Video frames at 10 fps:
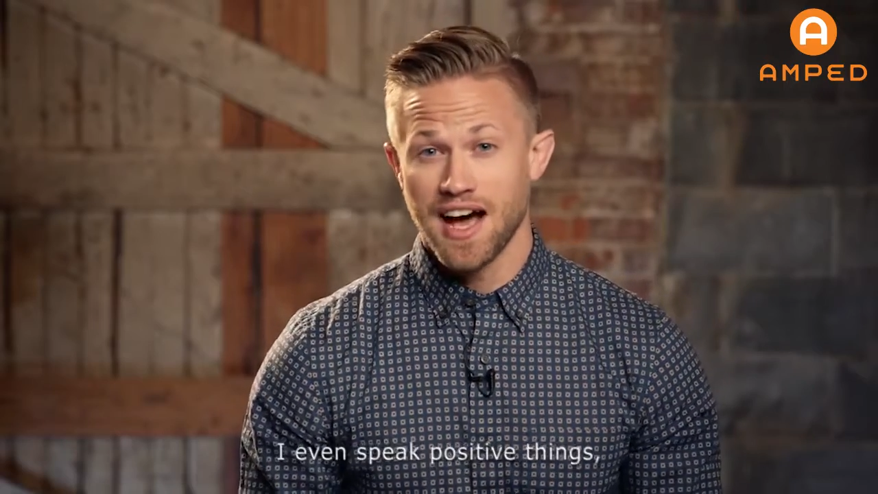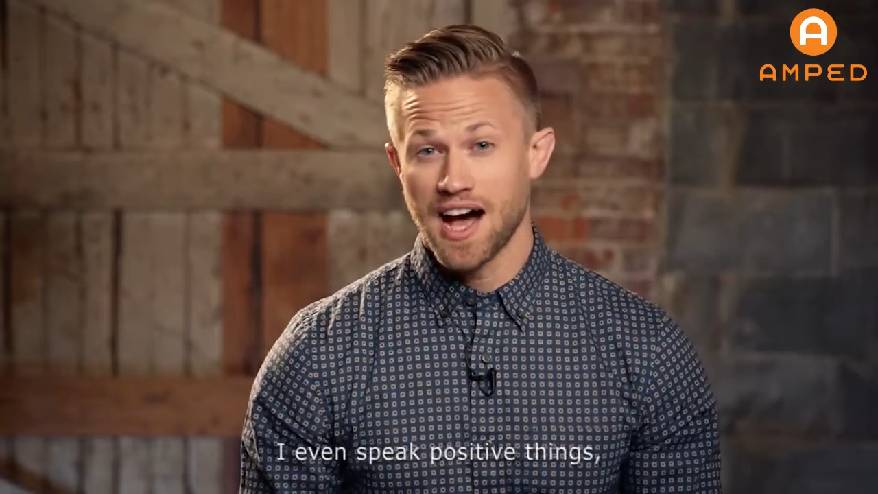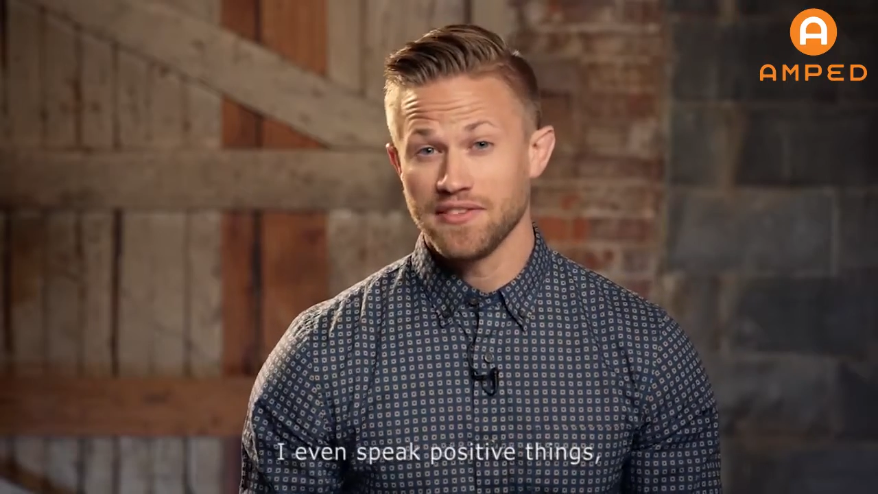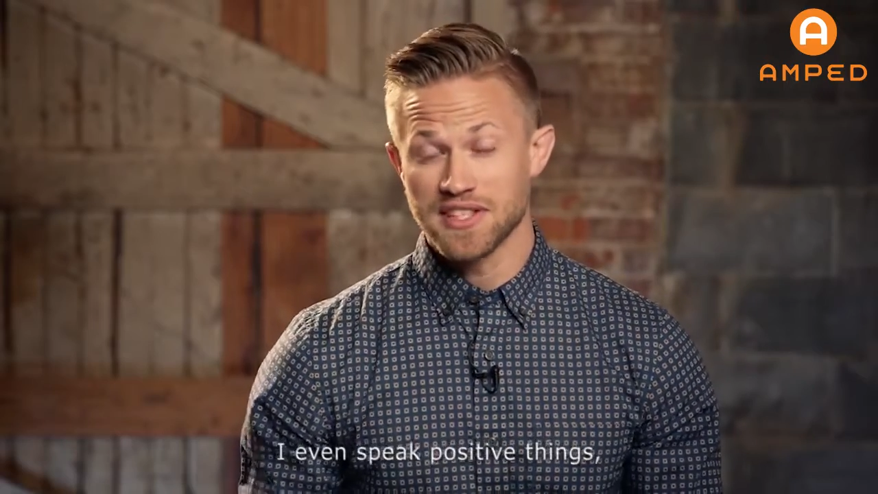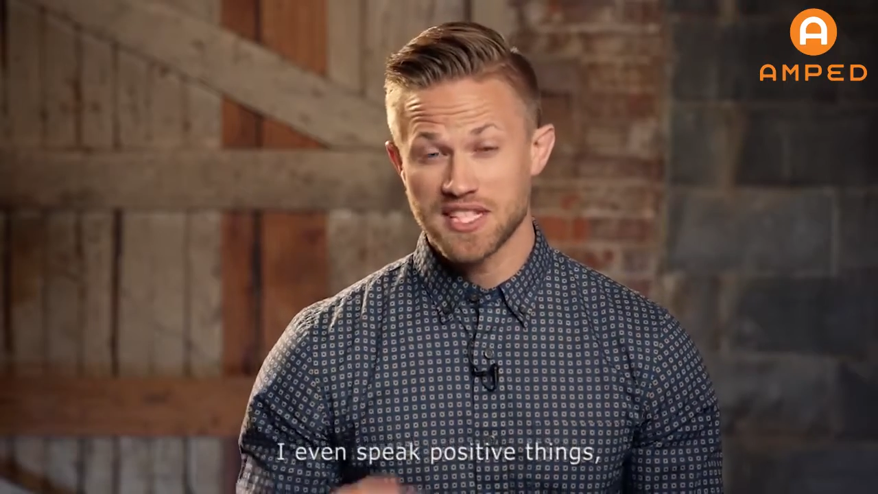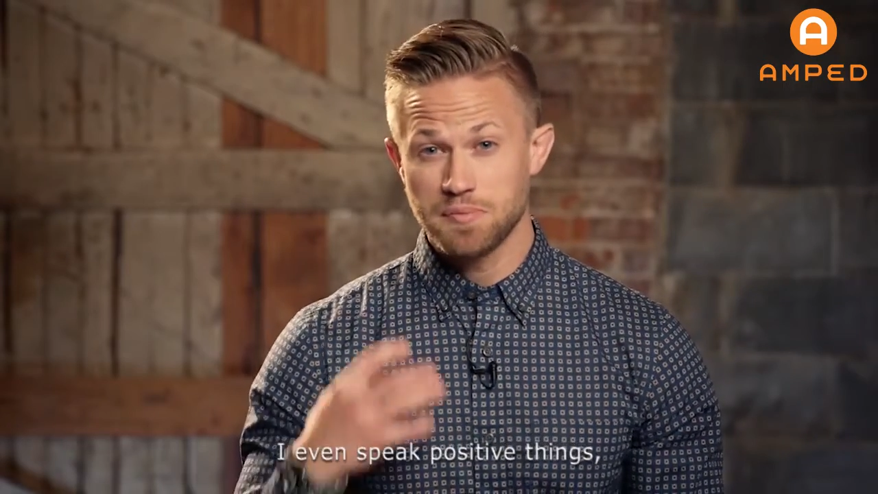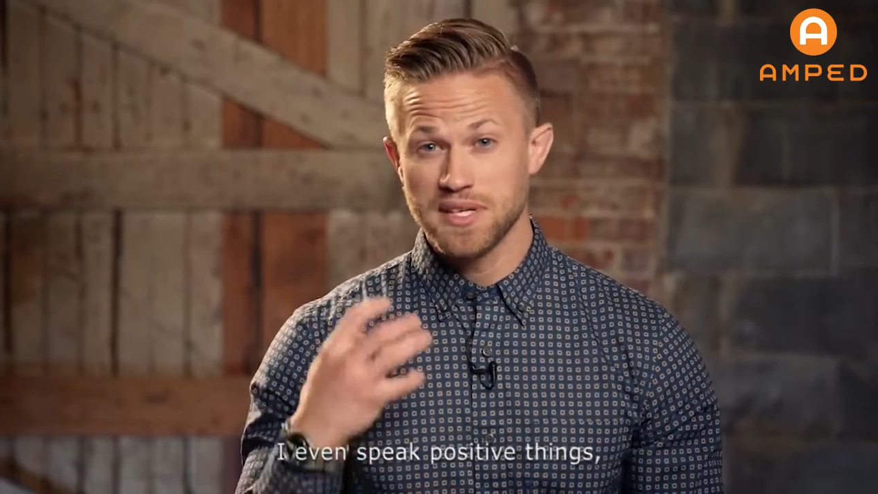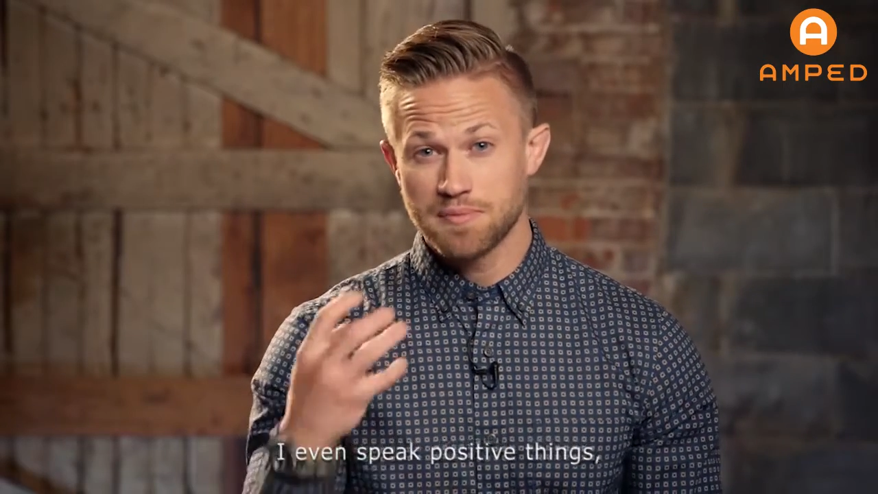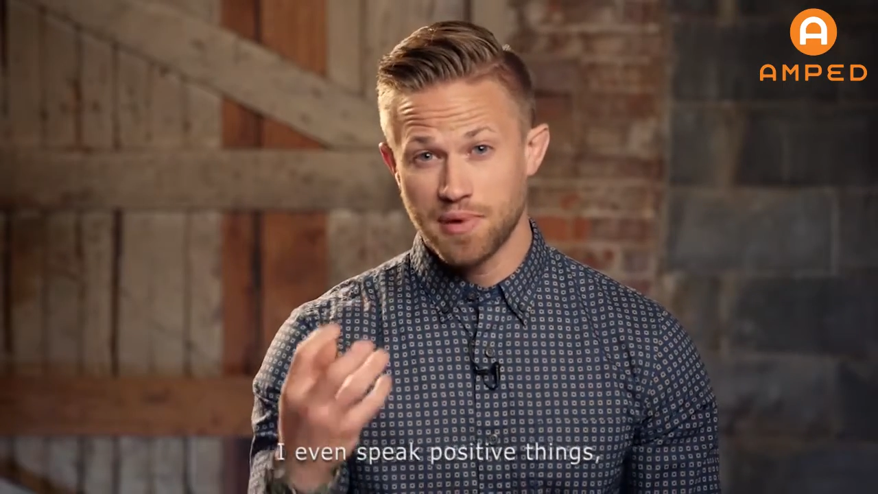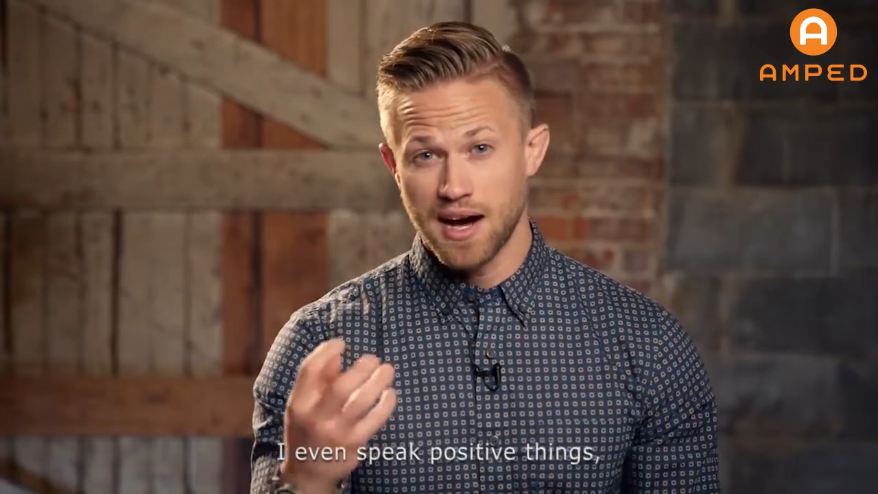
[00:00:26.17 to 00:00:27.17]
I'll even
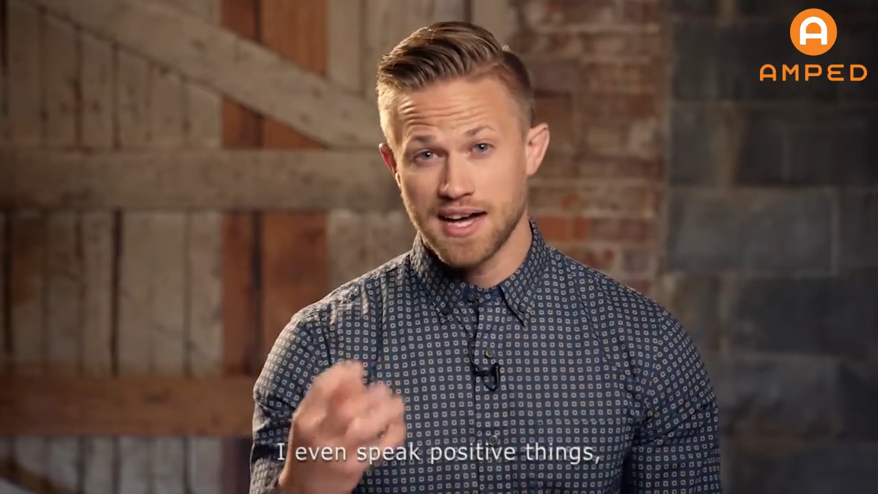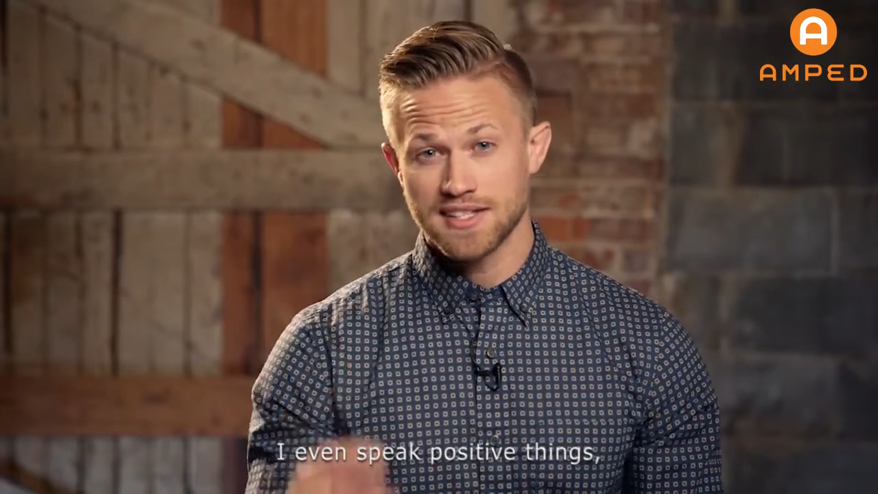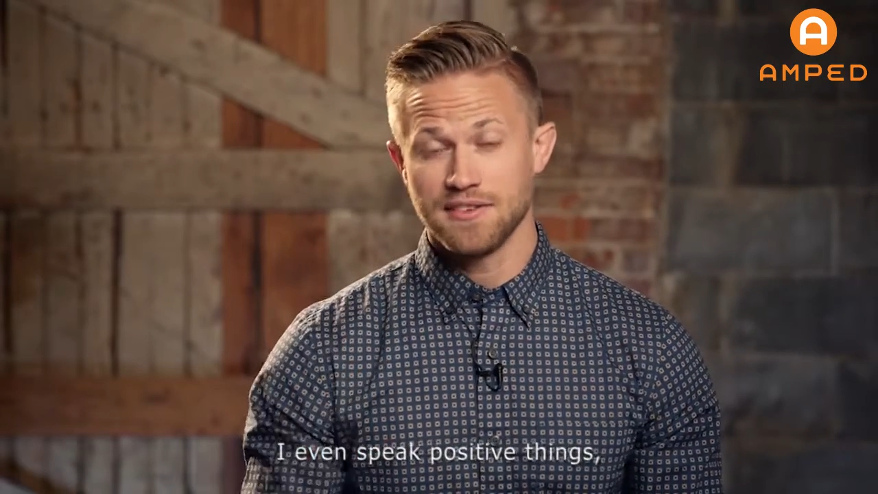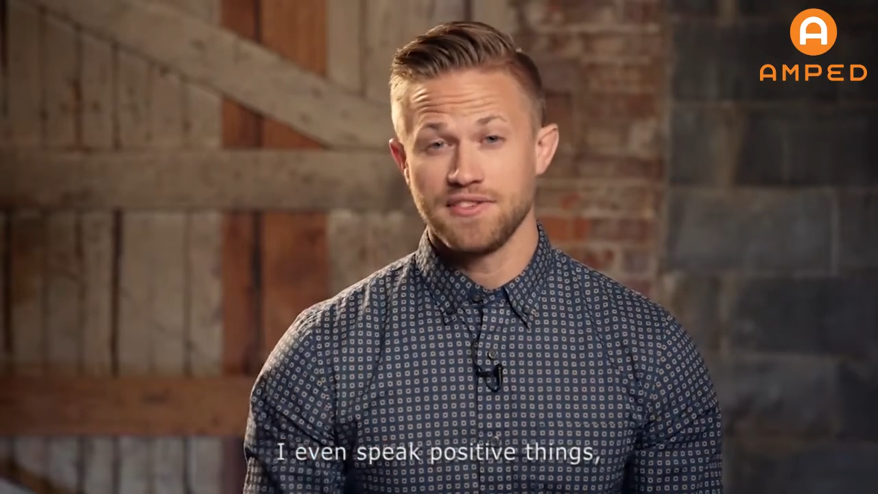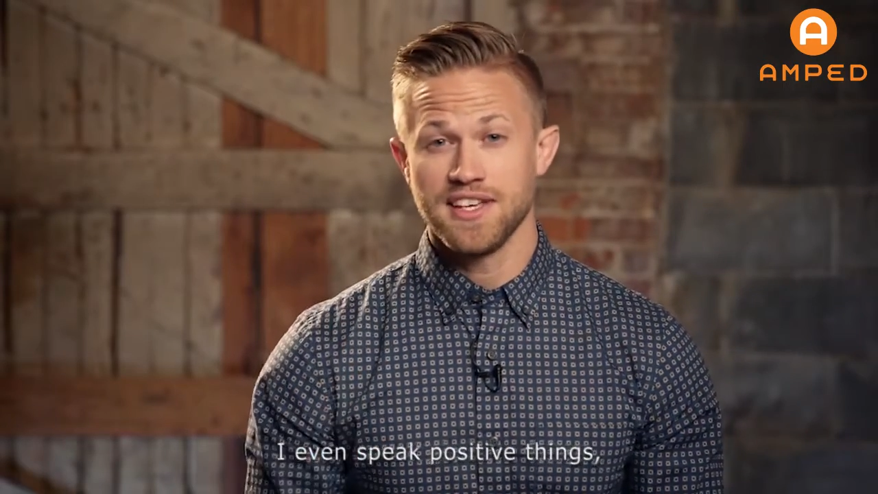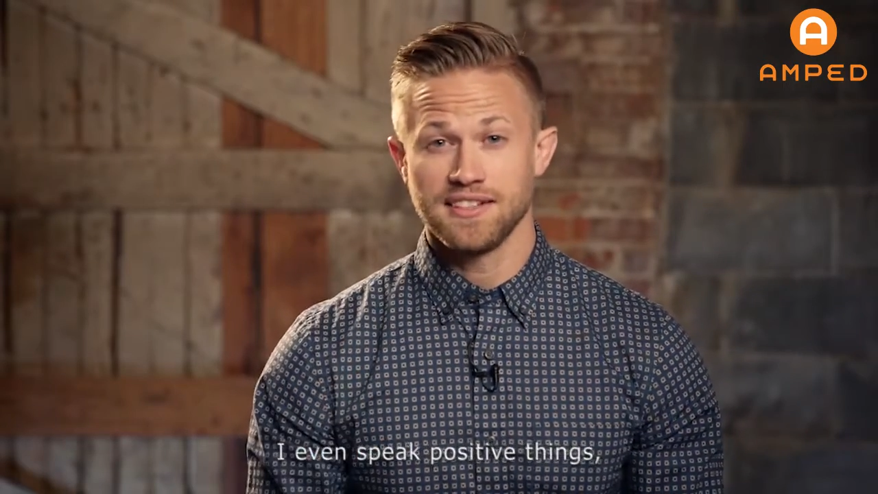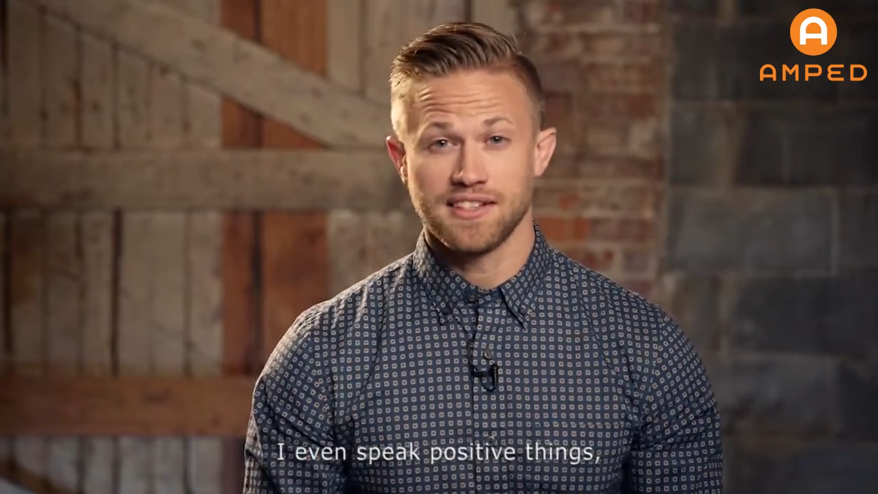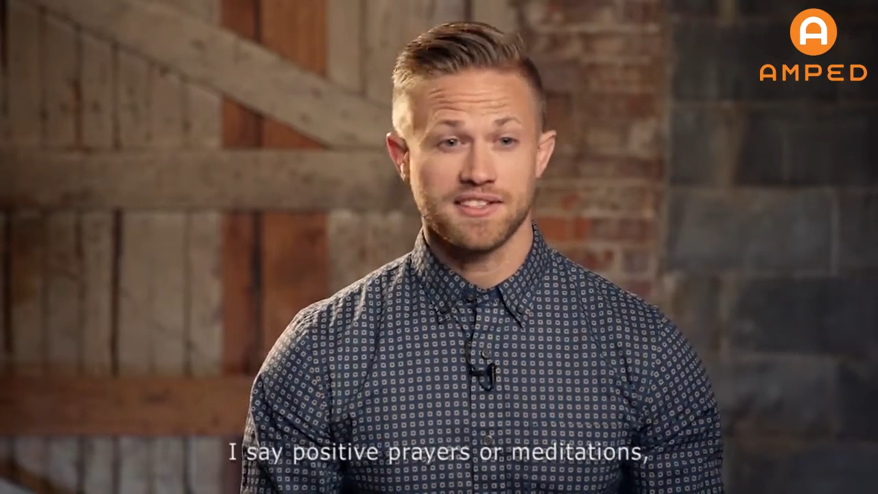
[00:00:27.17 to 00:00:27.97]
speak positive things.